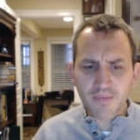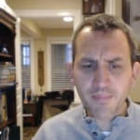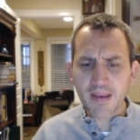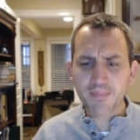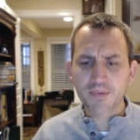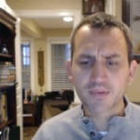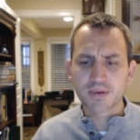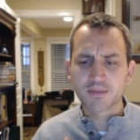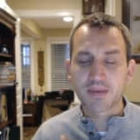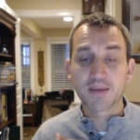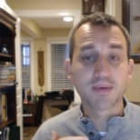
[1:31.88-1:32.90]
And the paper
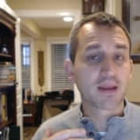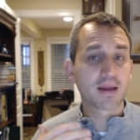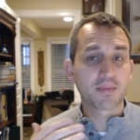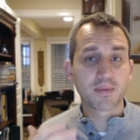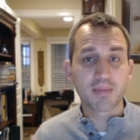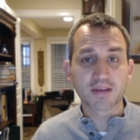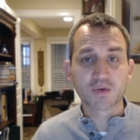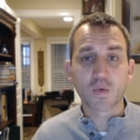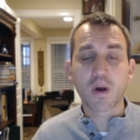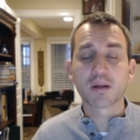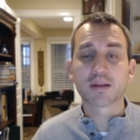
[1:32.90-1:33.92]
is maybe not of the best
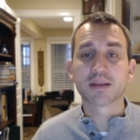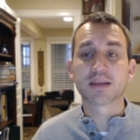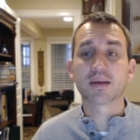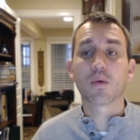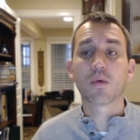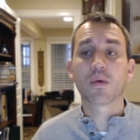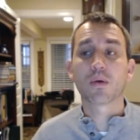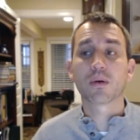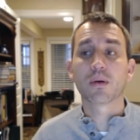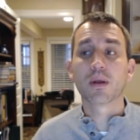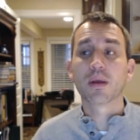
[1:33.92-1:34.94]
quality,
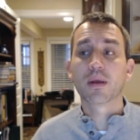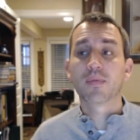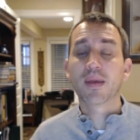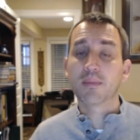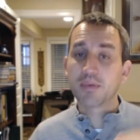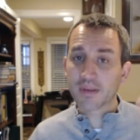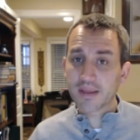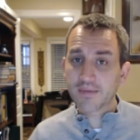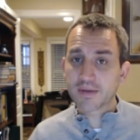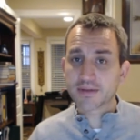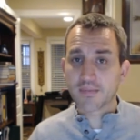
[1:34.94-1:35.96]
or they
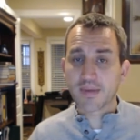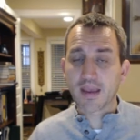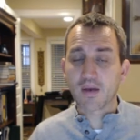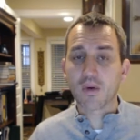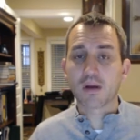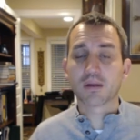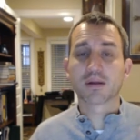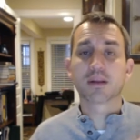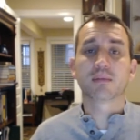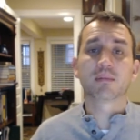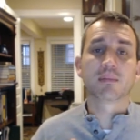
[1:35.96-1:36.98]
believe it's of that
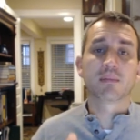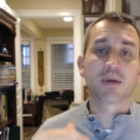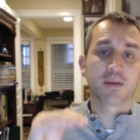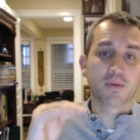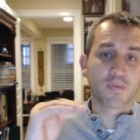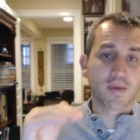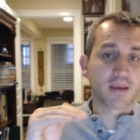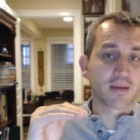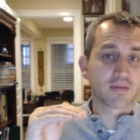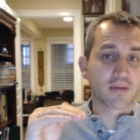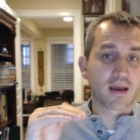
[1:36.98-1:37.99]
quality, but you
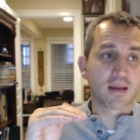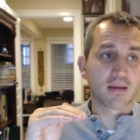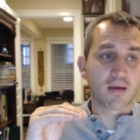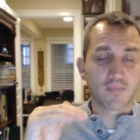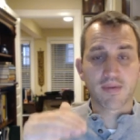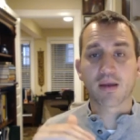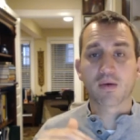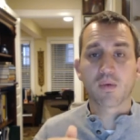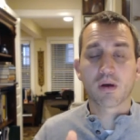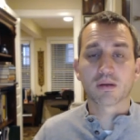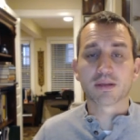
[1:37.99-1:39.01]
think it's not of that
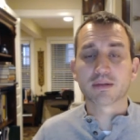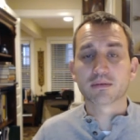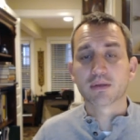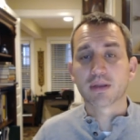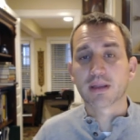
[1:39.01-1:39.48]
quality.